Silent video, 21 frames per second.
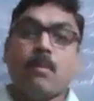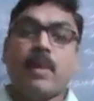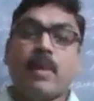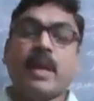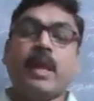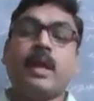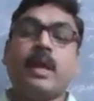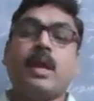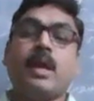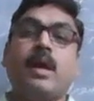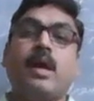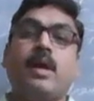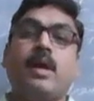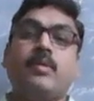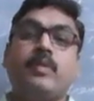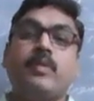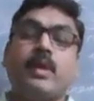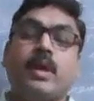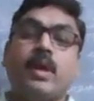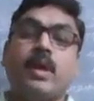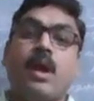Maneka
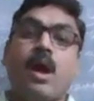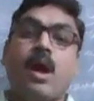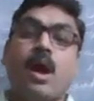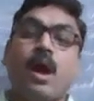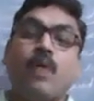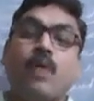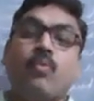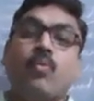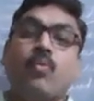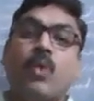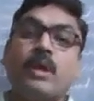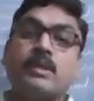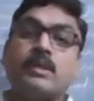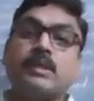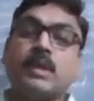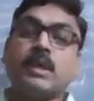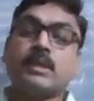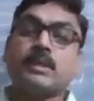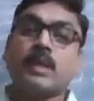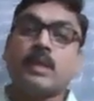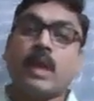Gandhi on
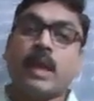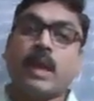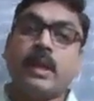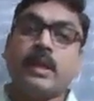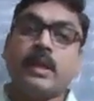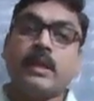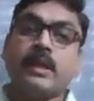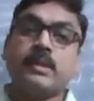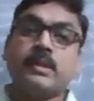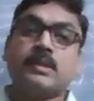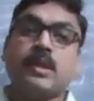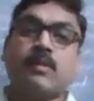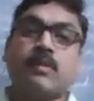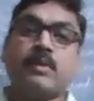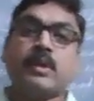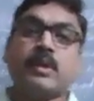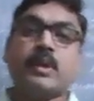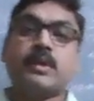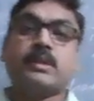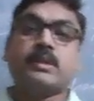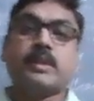
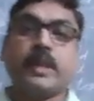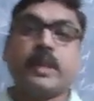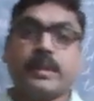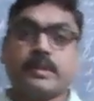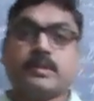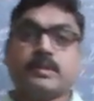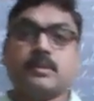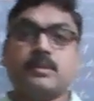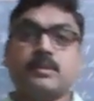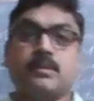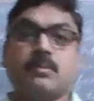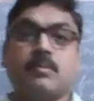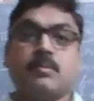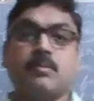1/6/1976